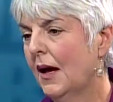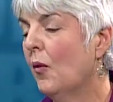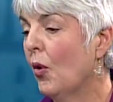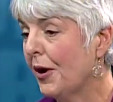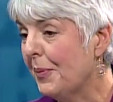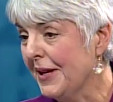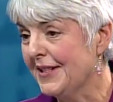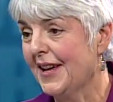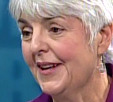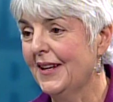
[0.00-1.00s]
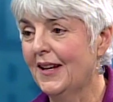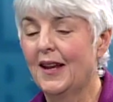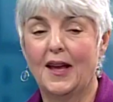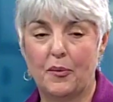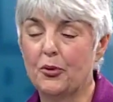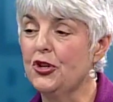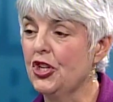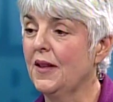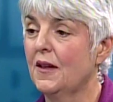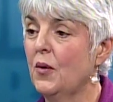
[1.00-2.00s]
Work being done, and I
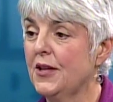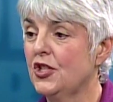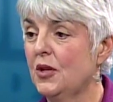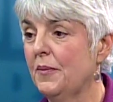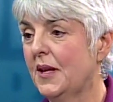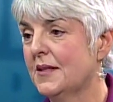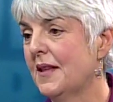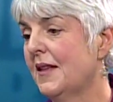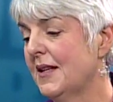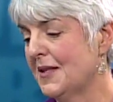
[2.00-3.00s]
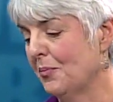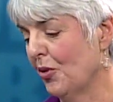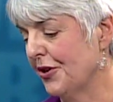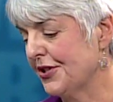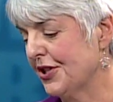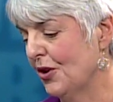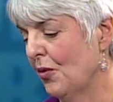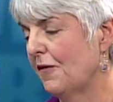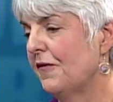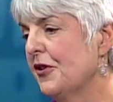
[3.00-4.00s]
appreciate the question, because I think it's important to
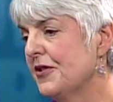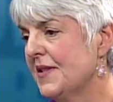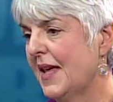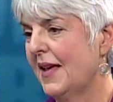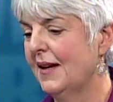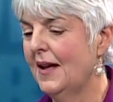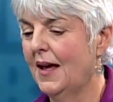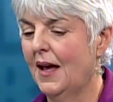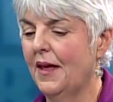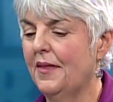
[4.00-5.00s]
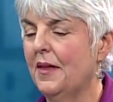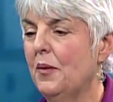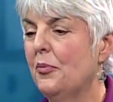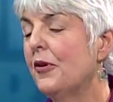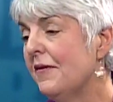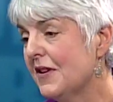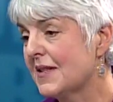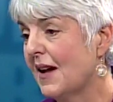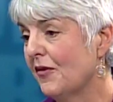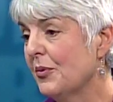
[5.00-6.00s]
note first that the previous
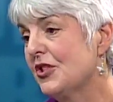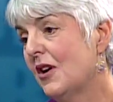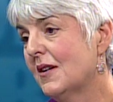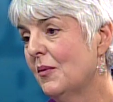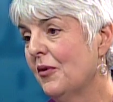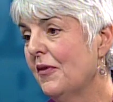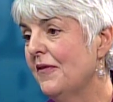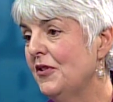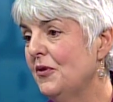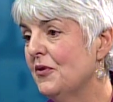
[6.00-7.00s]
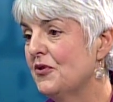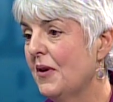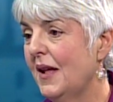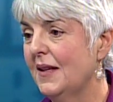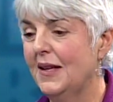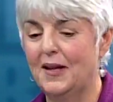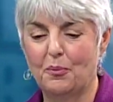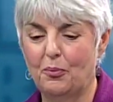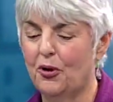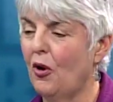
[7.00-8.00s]
government talked about revenue neutrality
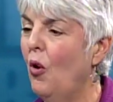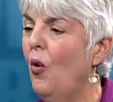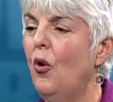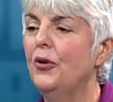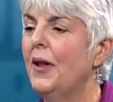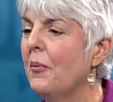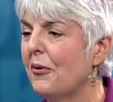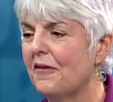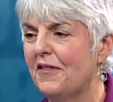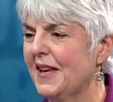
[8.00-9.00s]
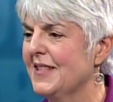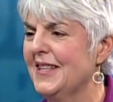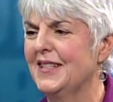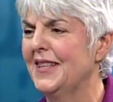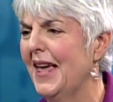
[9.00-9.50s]
and put a whole number of things into